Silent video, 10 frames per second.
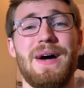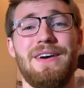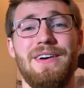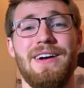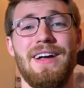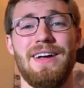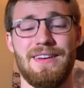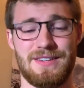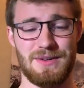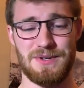better,
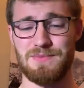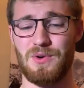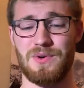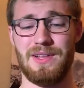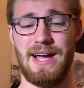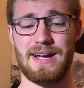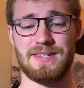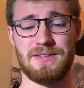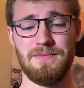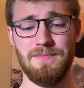so much more
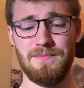relaxed.